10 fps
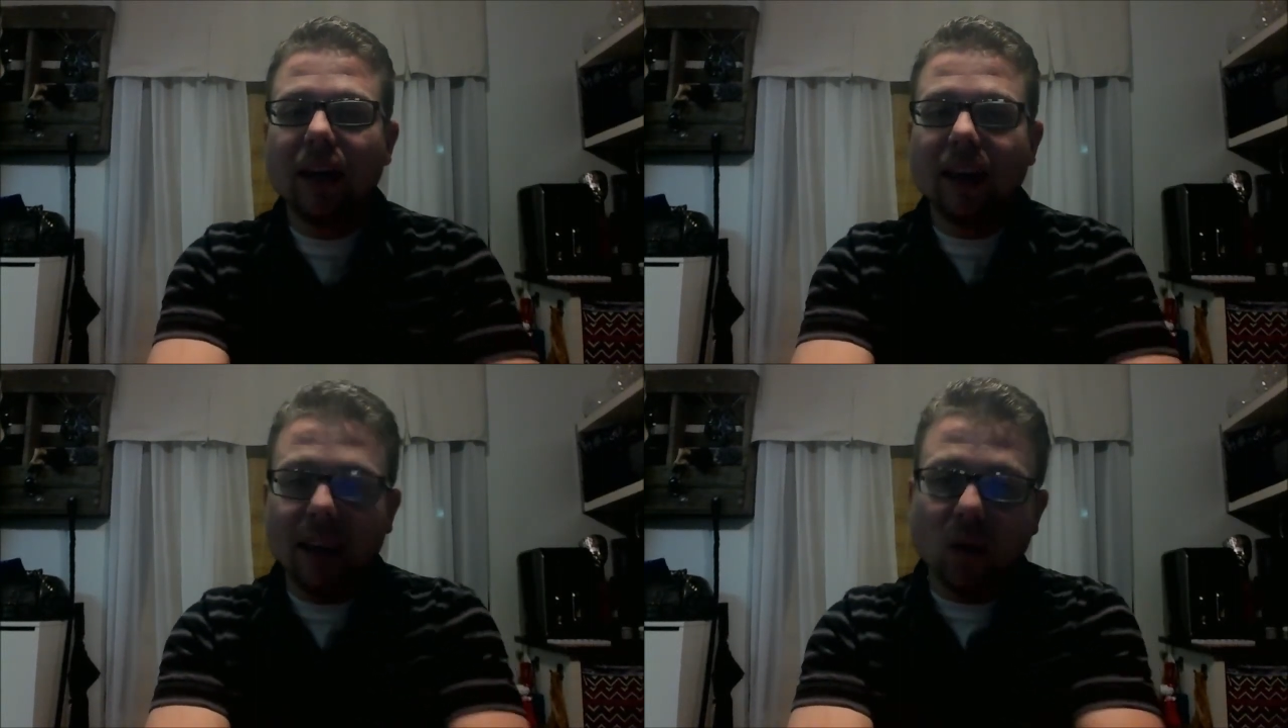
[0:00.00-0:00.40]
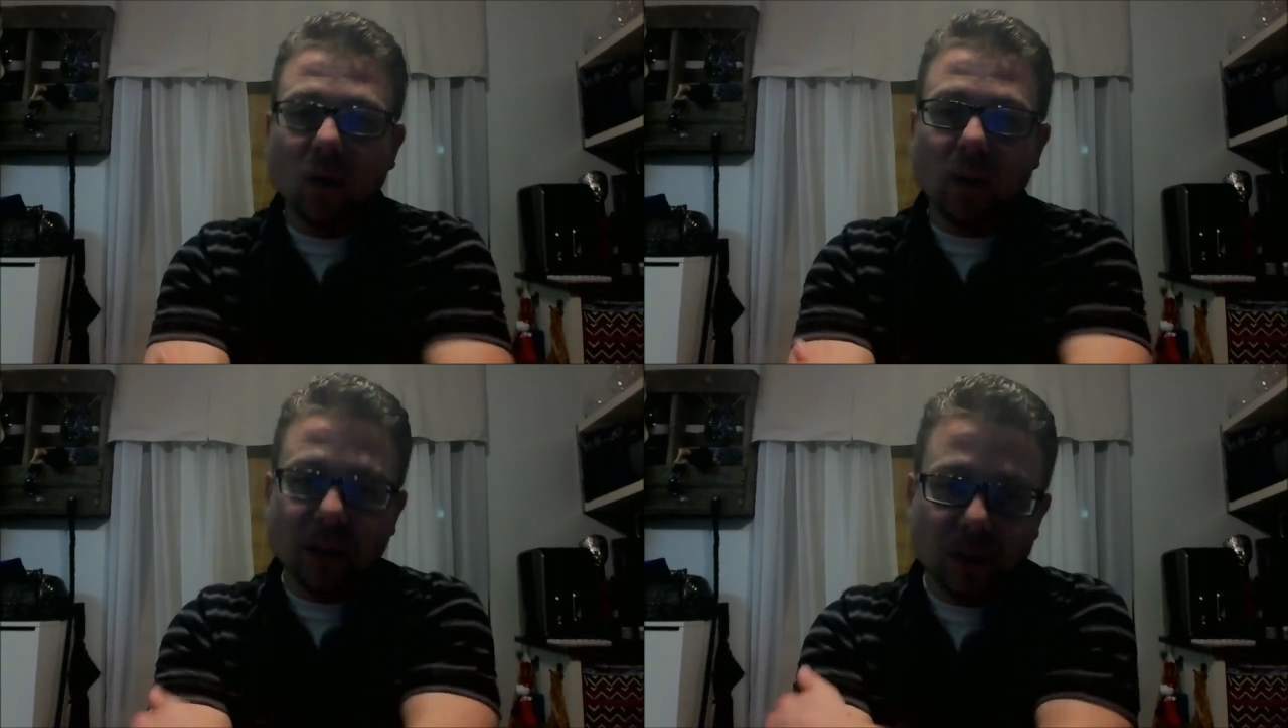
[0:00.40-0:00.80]
that
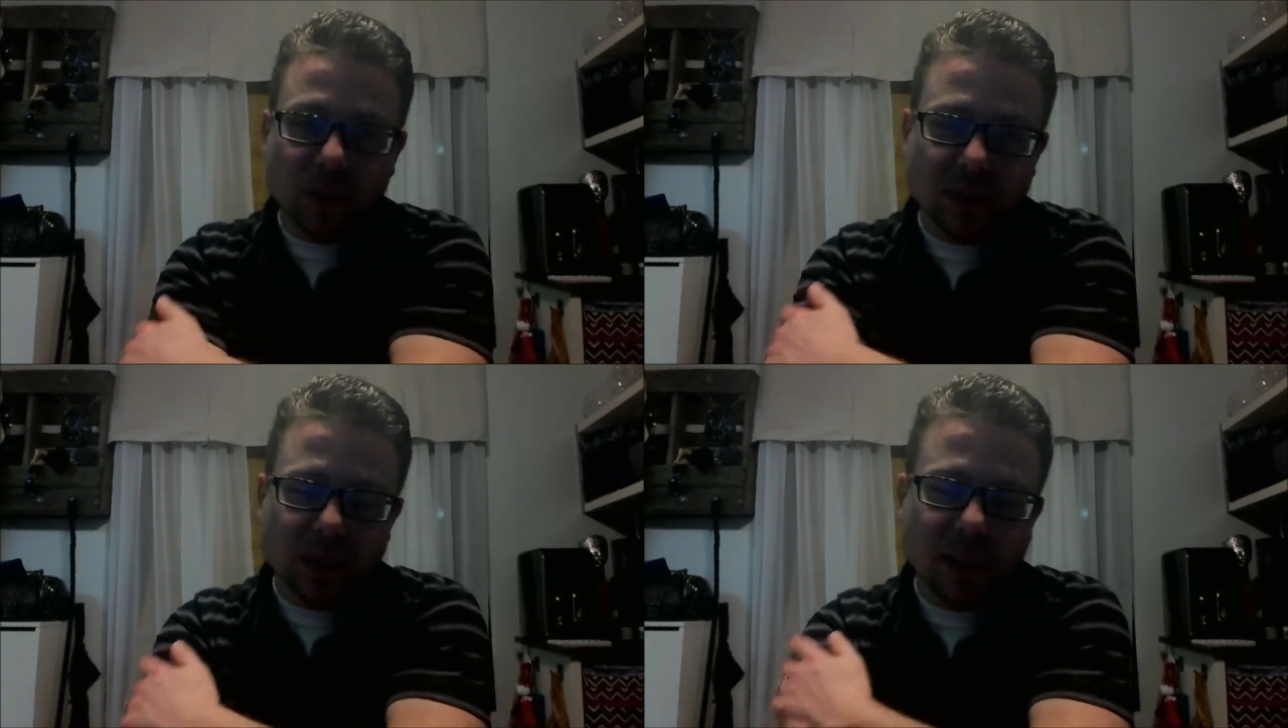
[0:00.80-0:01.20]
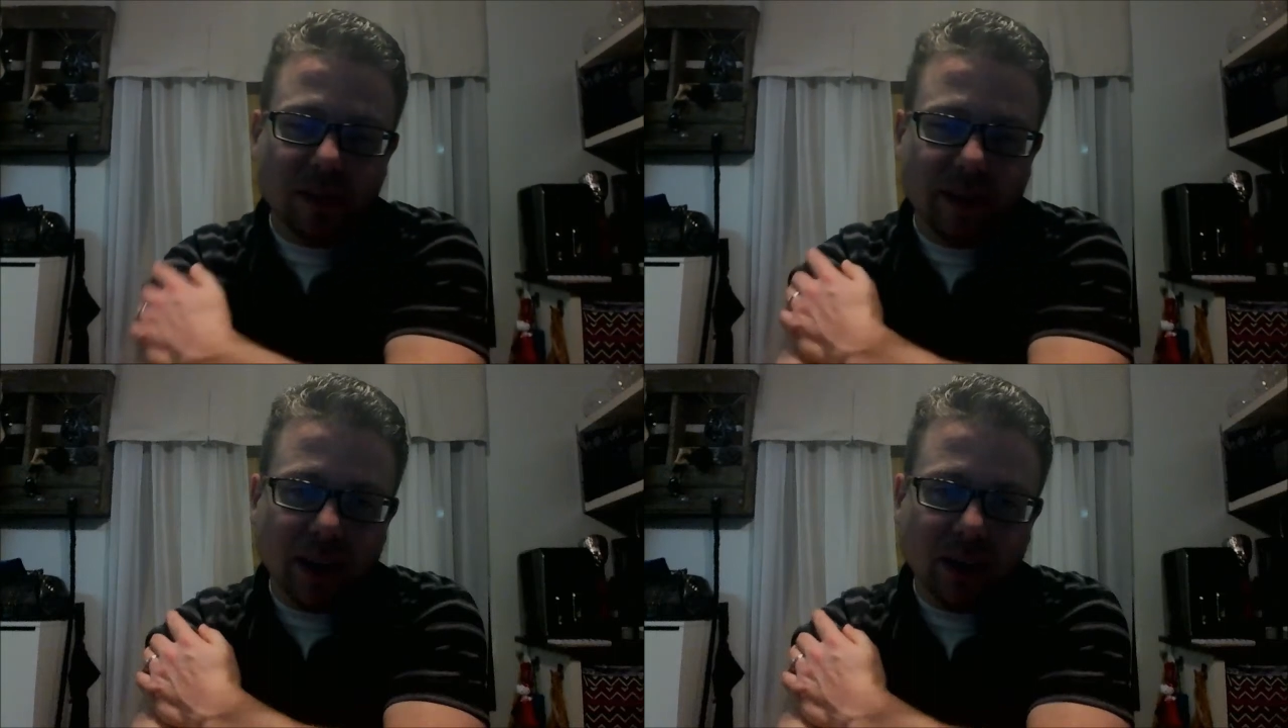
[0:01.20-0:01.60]
resource that I
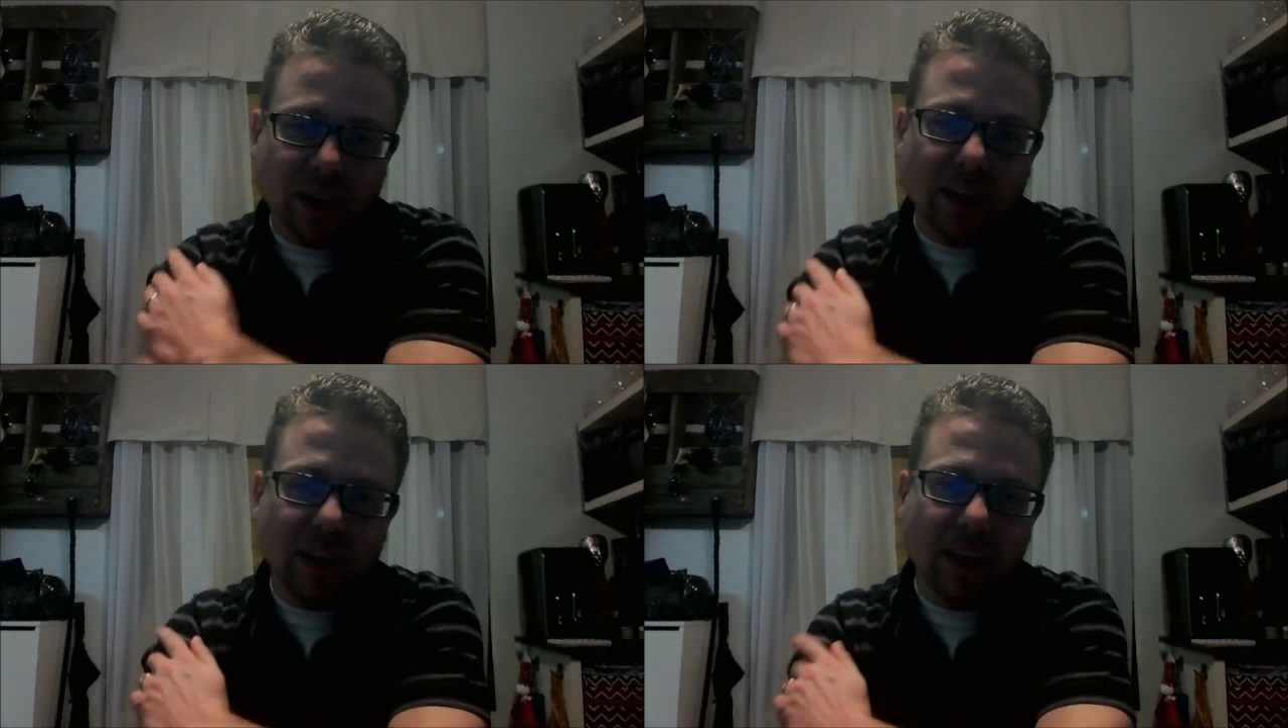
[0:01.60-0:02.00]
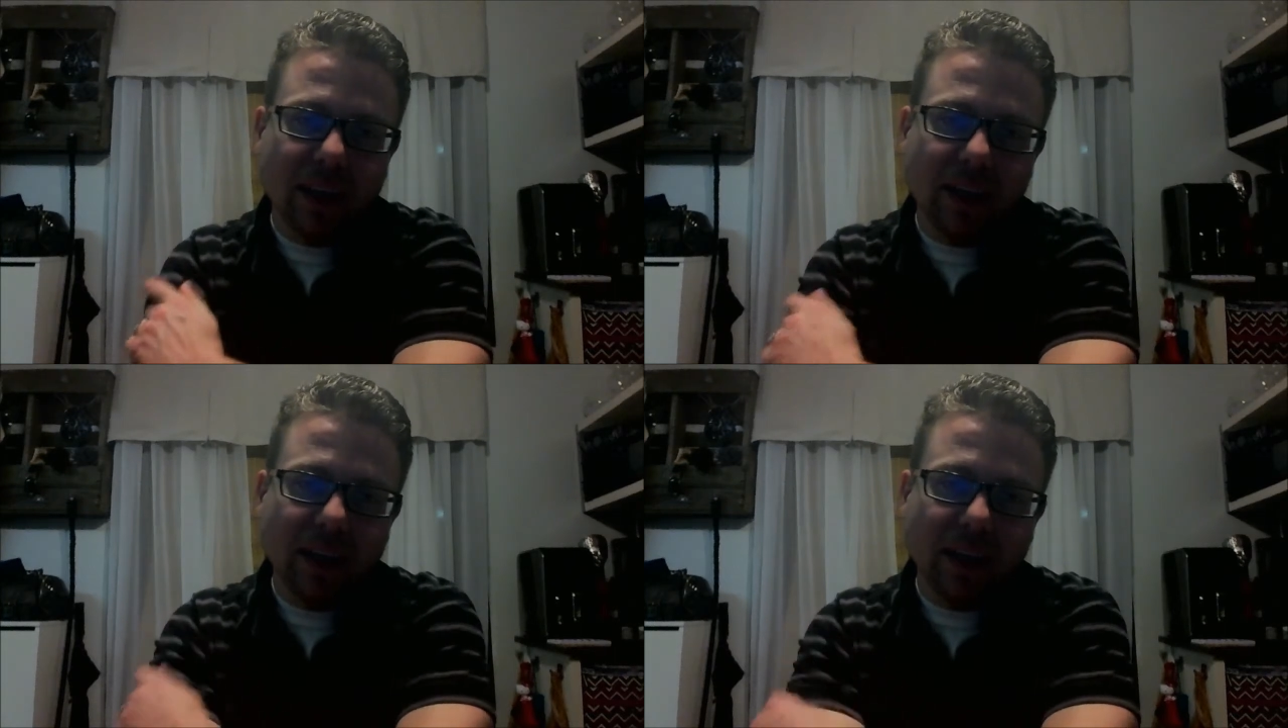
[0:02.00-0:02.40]
found
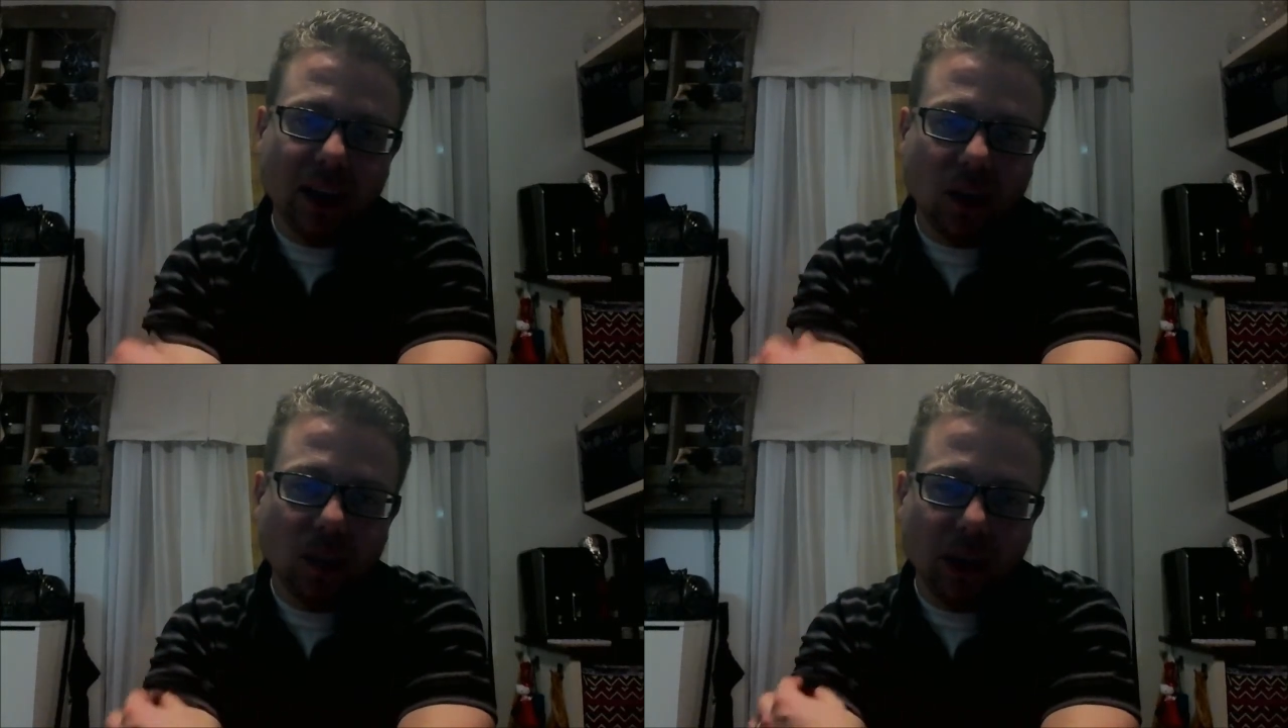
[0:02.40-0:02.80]
in him,